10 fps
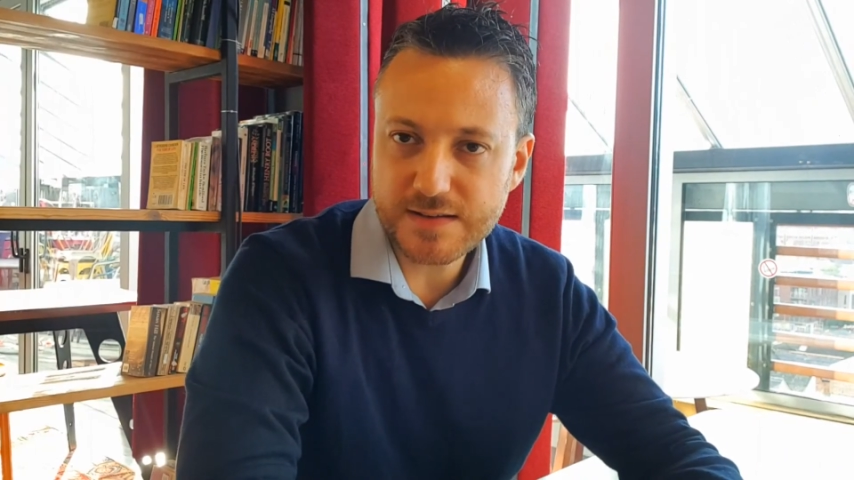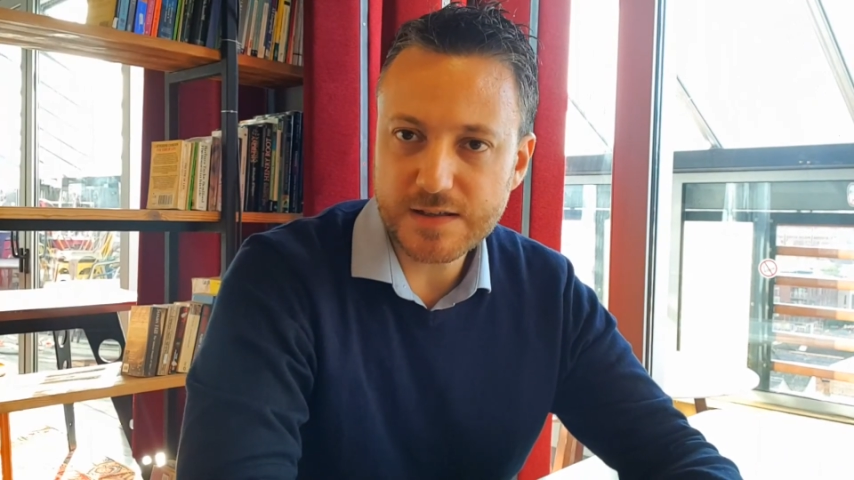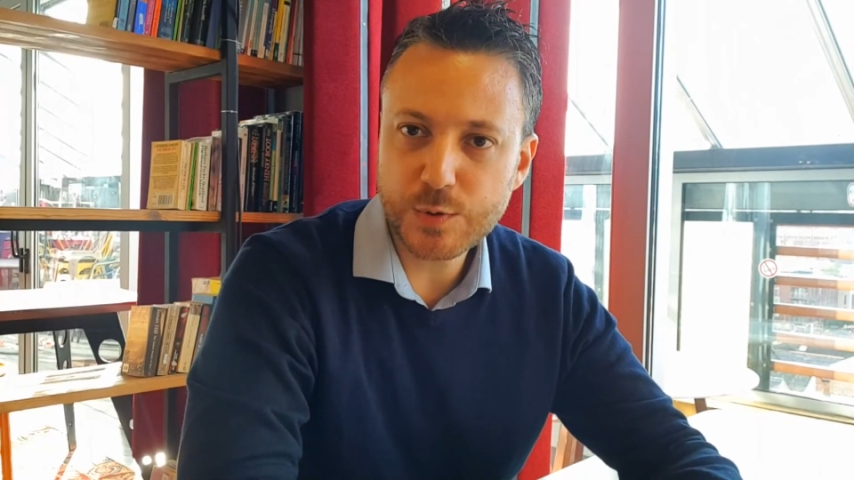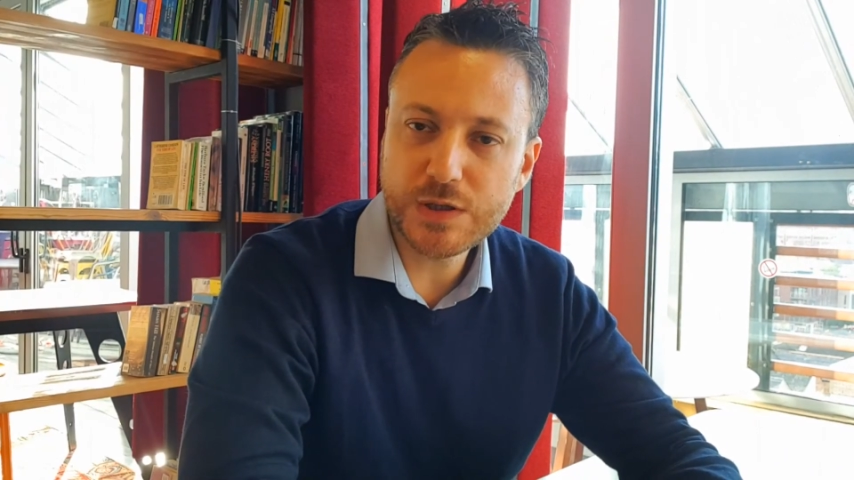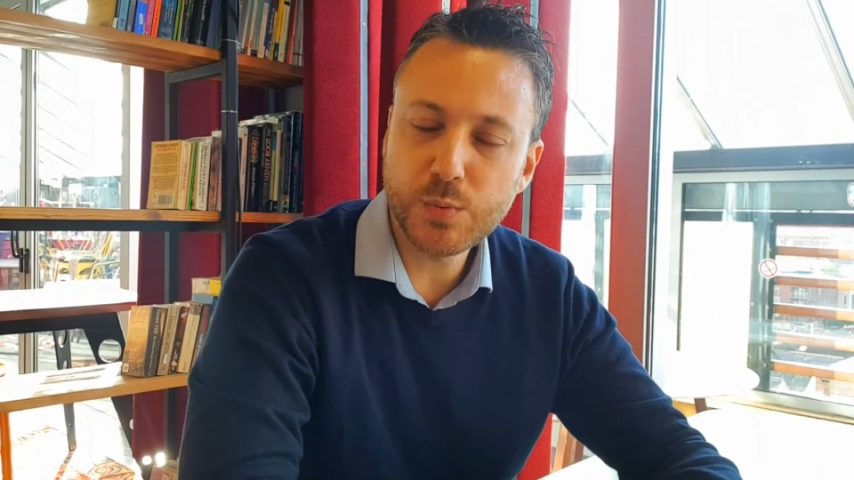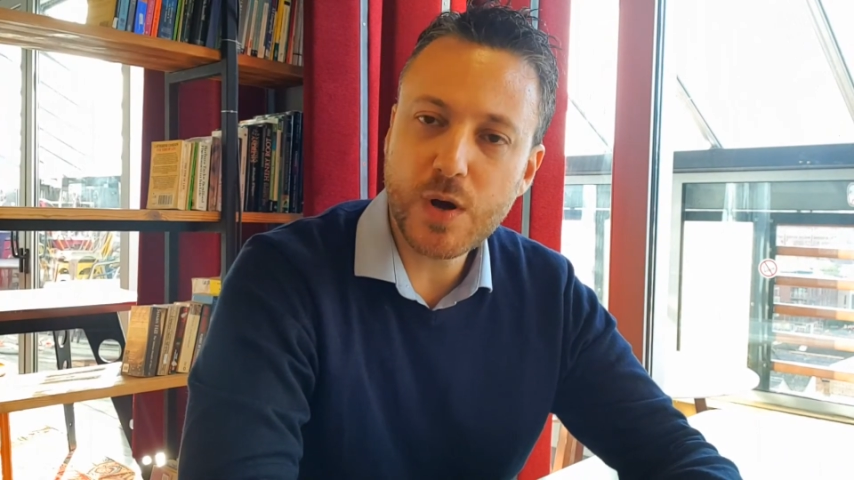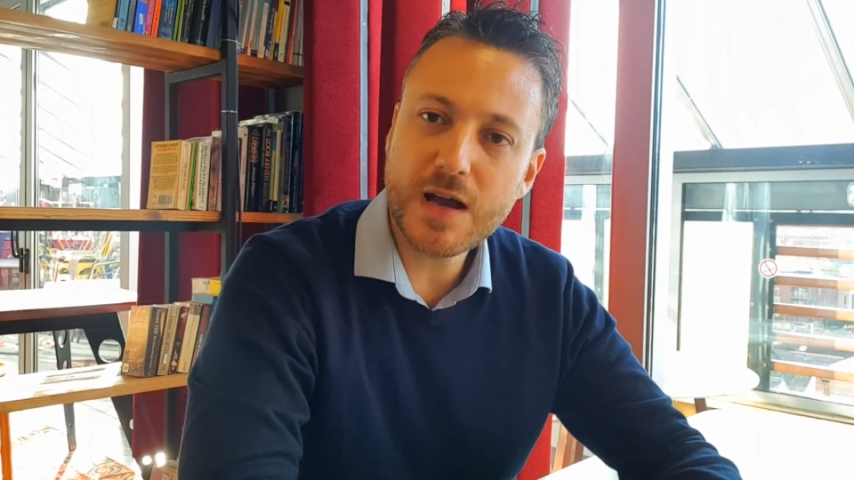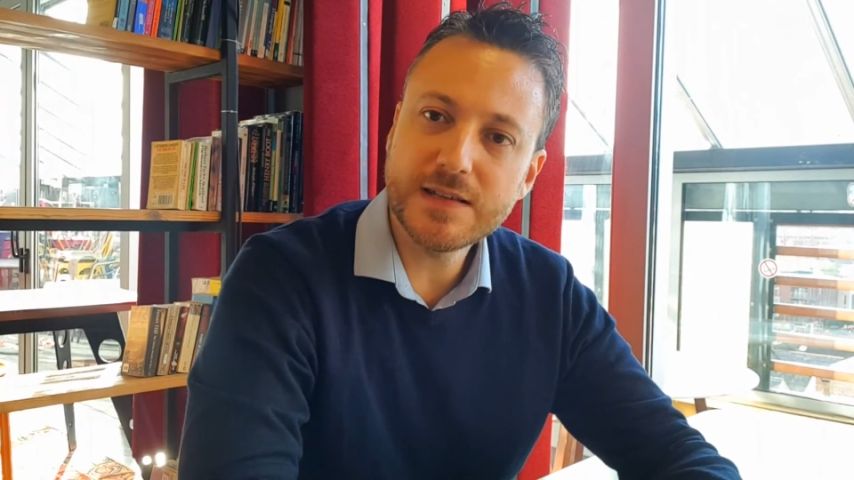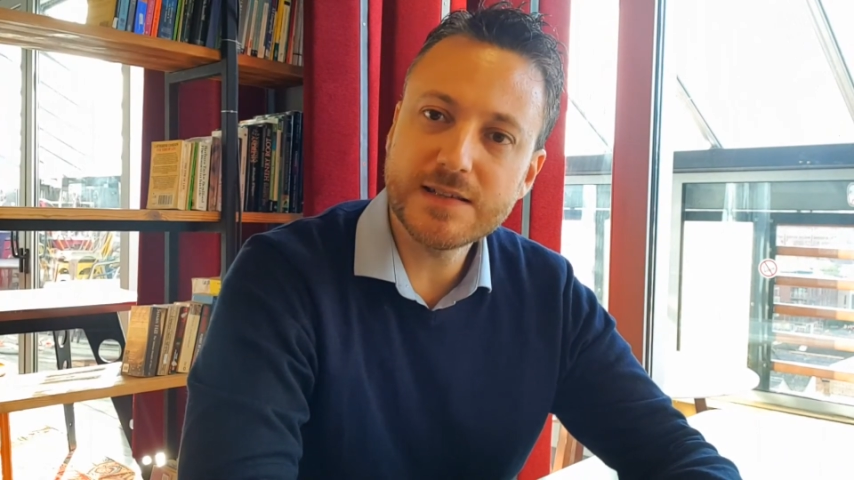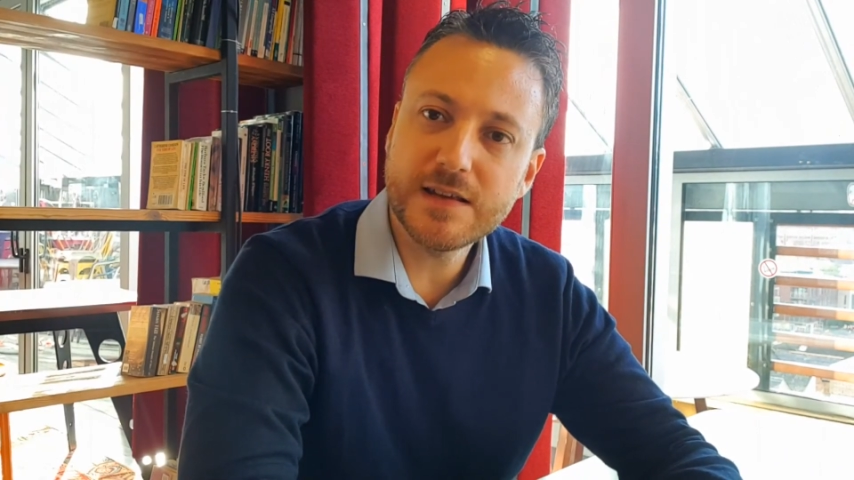The sweet
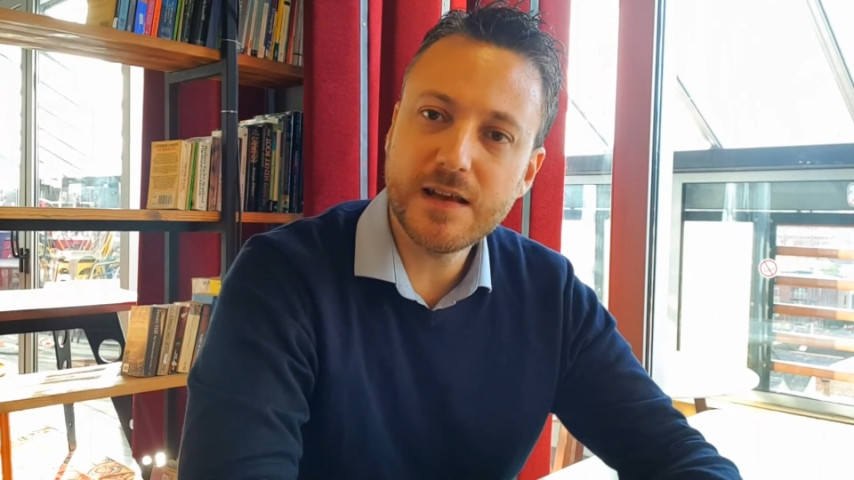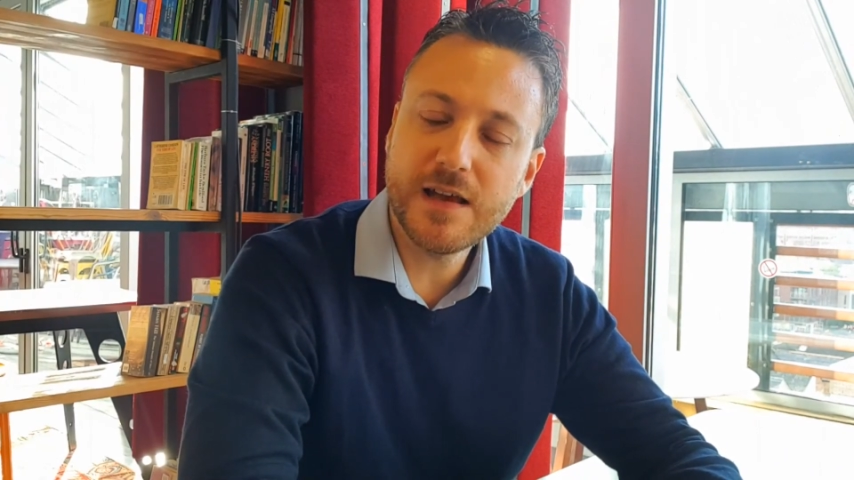wines